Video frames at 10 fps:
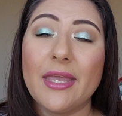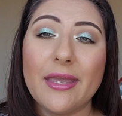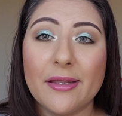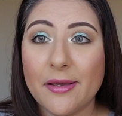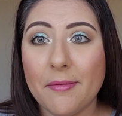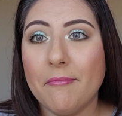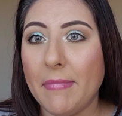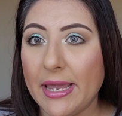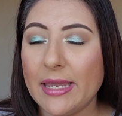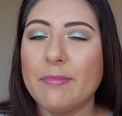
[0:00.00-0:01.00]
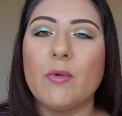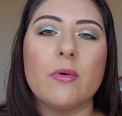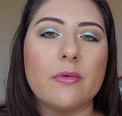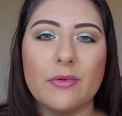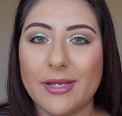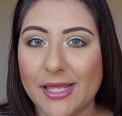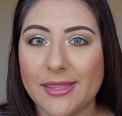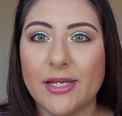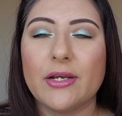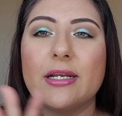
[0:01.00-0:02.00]
in May, but we will
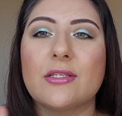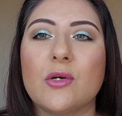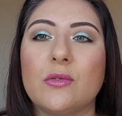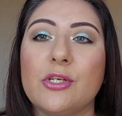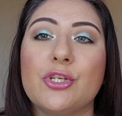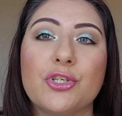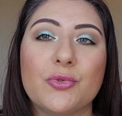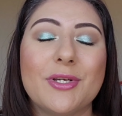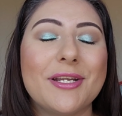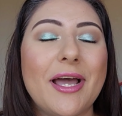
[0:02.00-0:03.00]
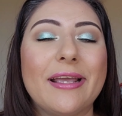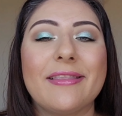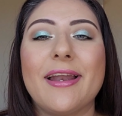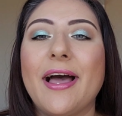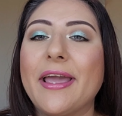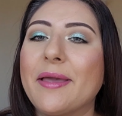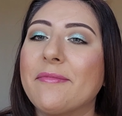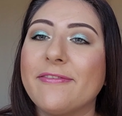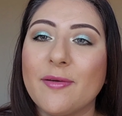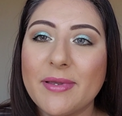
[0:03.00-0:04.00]
get there. It is only June 9th that I
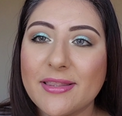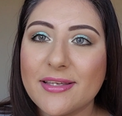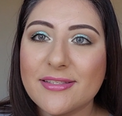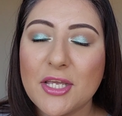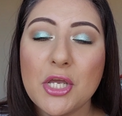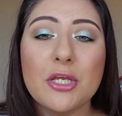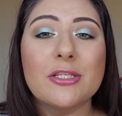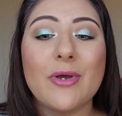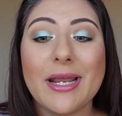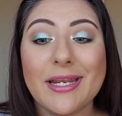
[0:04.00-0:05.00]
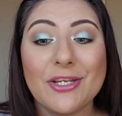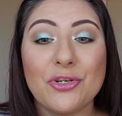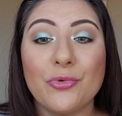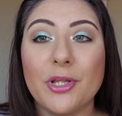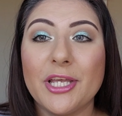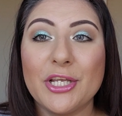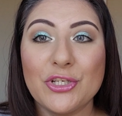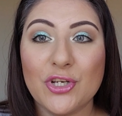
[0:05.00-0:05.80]
am filming this. So I need to really